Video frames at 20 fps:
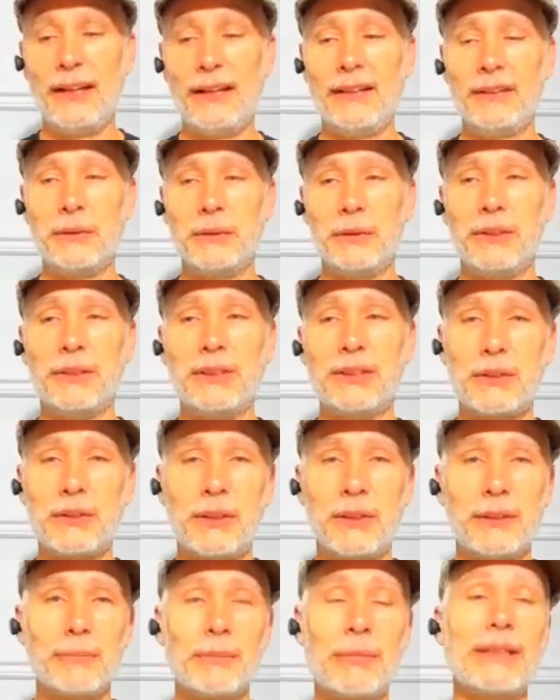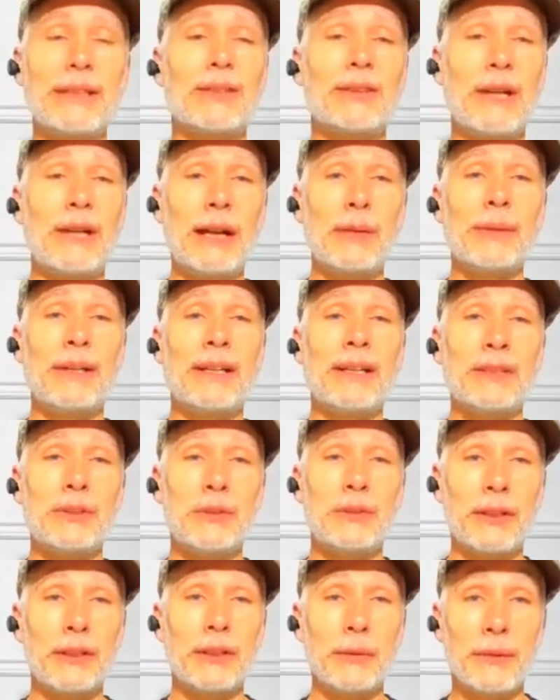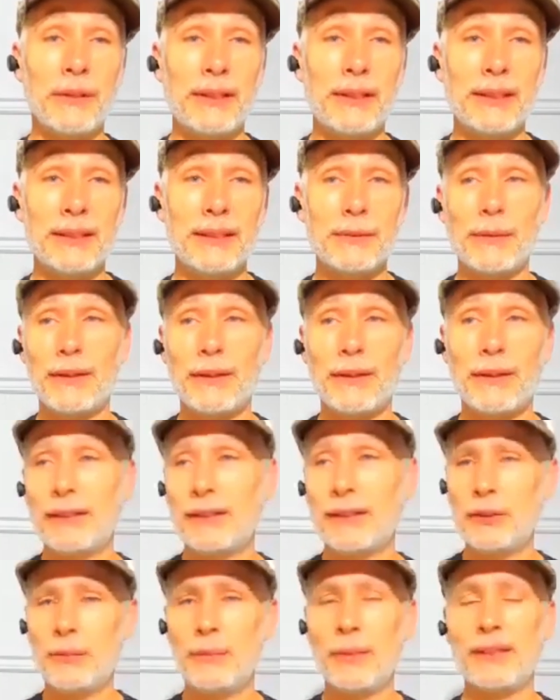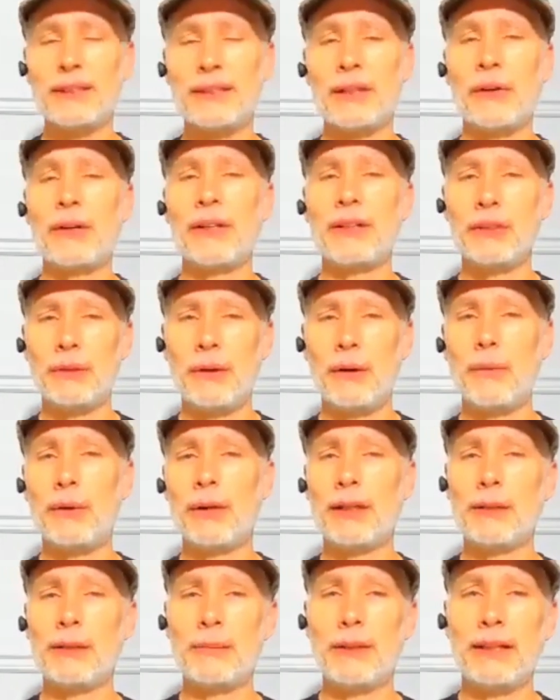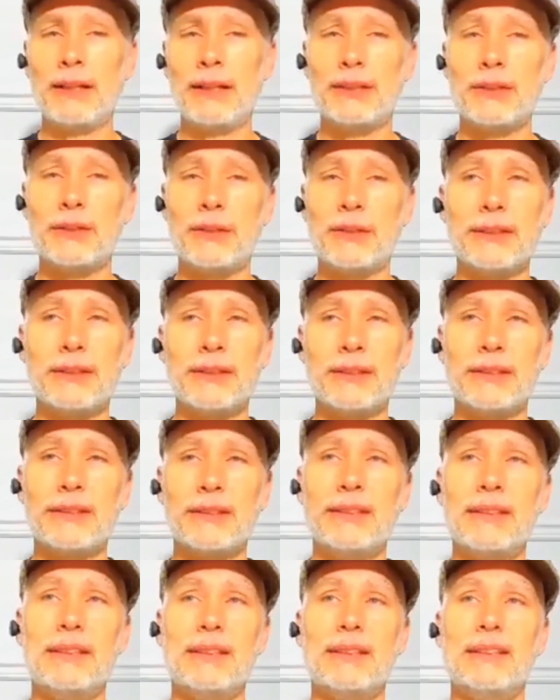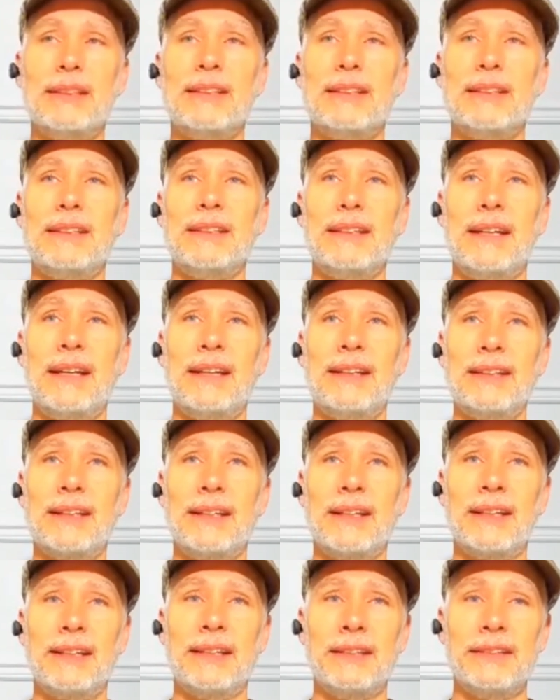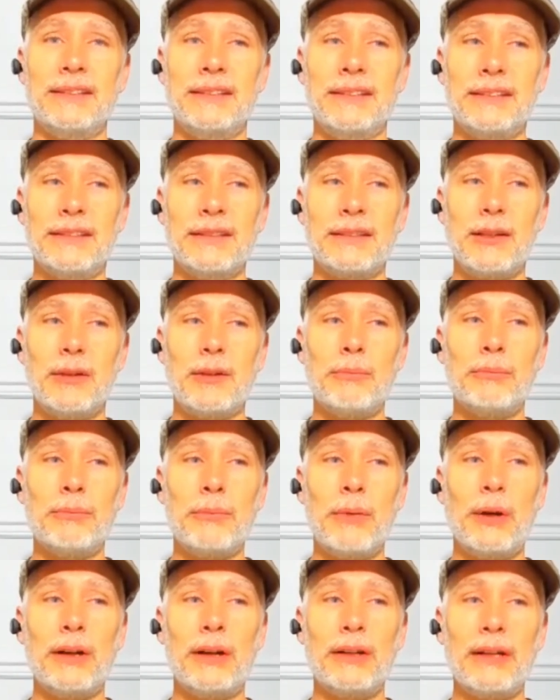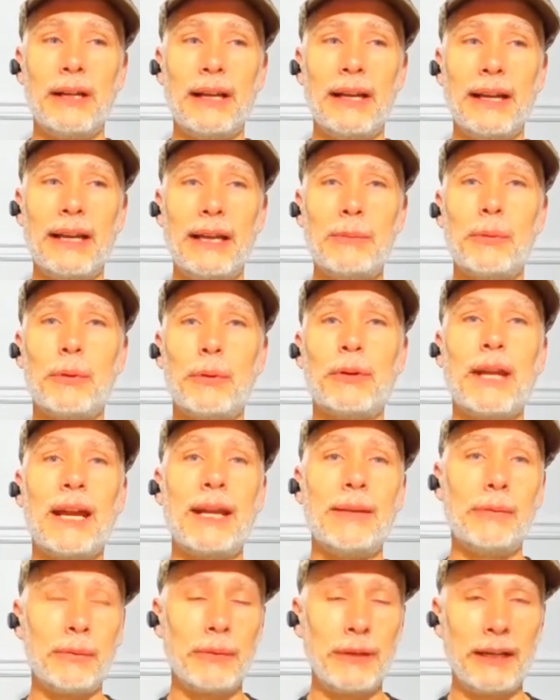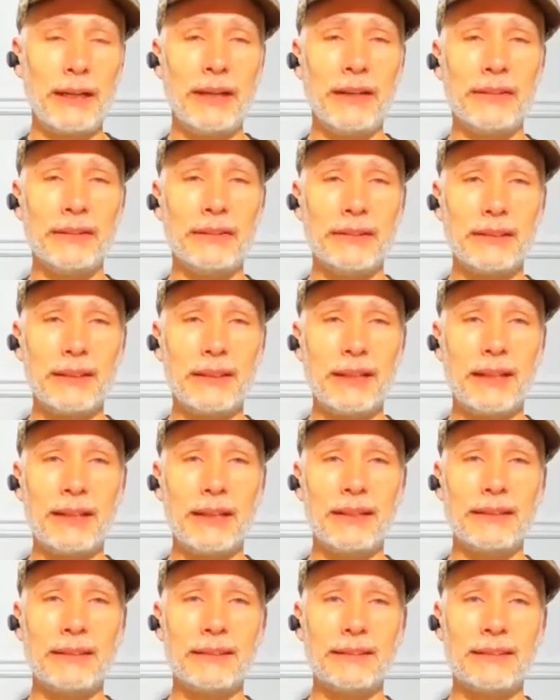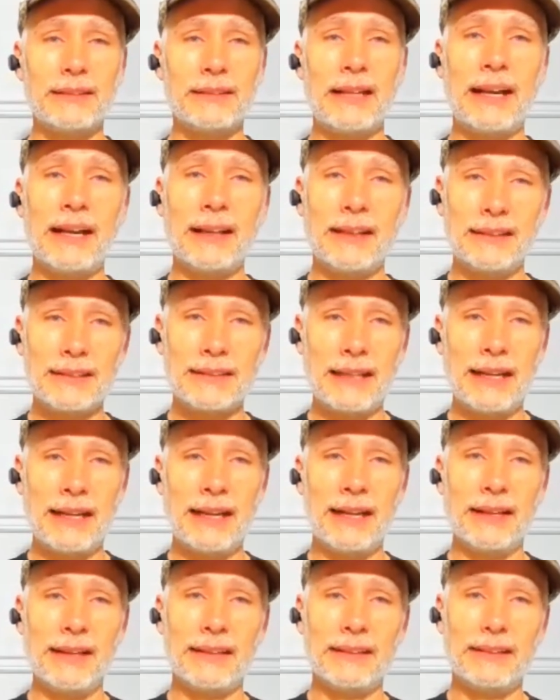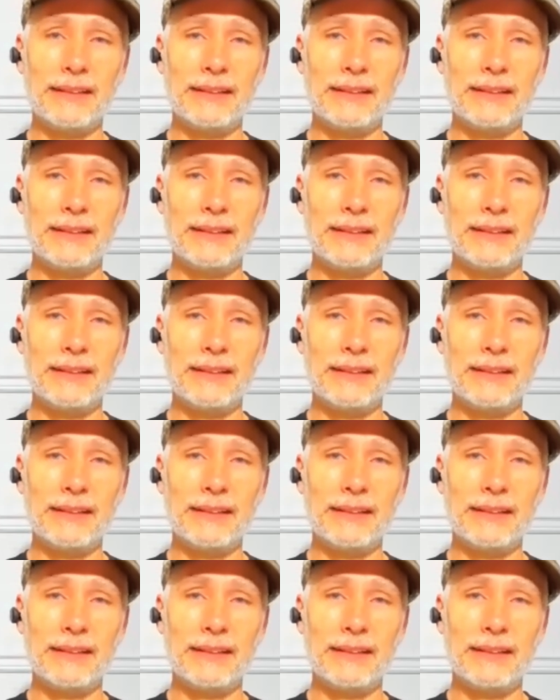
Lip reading: do try to be an instructor with this. Within 2 months, I already knew I wanted to be an instructor. And then April came around, and Dallas had